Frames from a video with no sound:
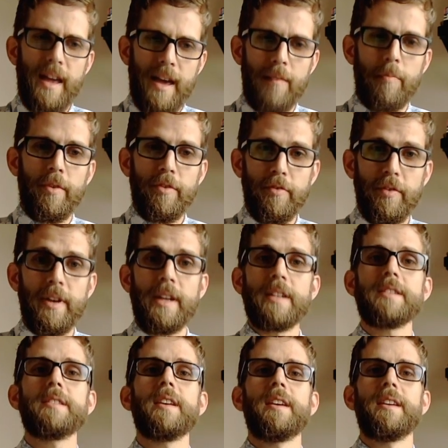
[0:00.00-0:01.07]
and we
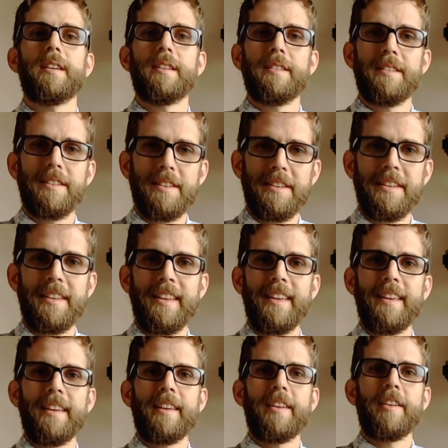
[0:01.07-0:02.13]
finished.
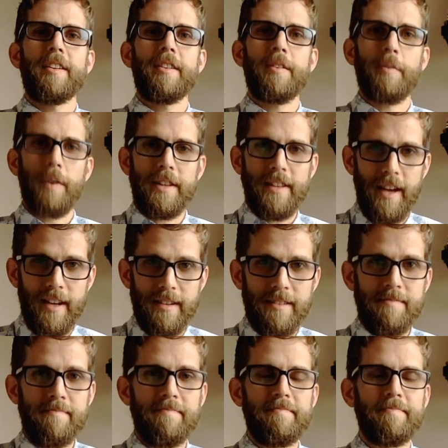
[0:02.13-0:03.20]
We're done.